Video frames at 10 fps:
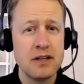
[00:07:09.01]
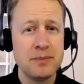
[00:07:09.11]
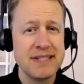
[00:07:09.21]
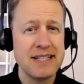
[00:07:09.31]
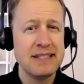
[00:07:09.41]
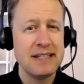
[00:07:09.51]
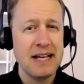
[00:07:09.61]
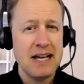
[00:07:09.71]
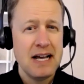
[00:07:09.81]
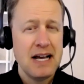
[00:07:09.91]
But then
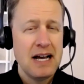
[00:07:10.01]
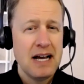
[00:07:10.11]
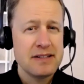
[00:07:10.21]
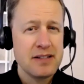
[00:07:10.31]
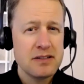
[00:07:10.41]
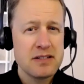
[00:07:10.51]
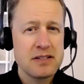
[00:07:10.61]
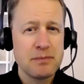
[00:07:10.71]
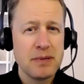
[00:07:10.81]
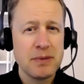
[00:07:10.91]
I talked to some
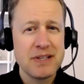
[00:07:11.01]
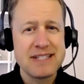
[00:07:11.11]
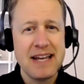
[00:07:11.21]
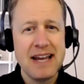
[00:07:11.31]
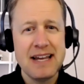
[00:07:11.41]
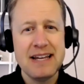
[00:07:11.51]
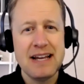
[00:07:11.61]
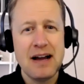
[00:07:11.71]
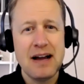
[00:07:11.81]
people that said, hey, I